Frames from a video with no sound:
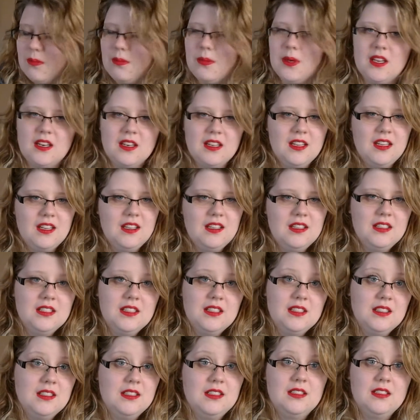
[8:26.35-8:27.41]
but
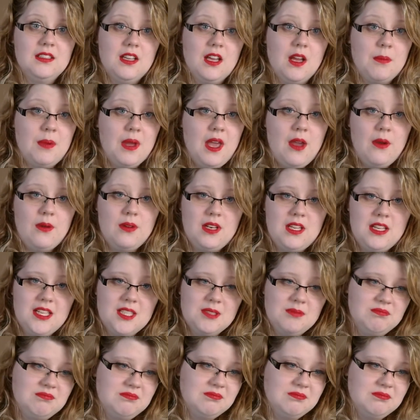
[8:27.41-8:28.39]
apparently